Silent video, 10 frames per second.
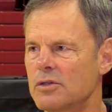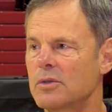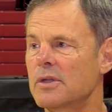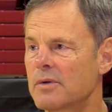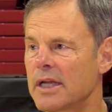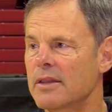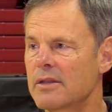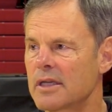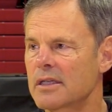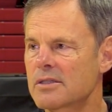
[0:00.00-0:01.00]
doing the right
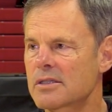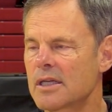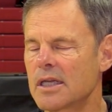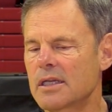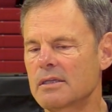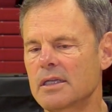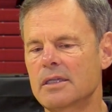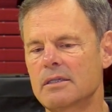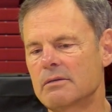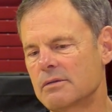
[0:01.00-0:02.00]
things,
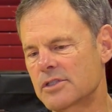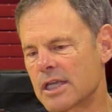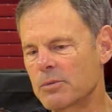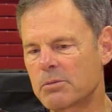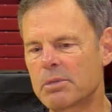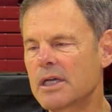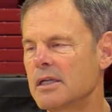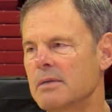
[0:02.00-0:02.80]
and same with Bud.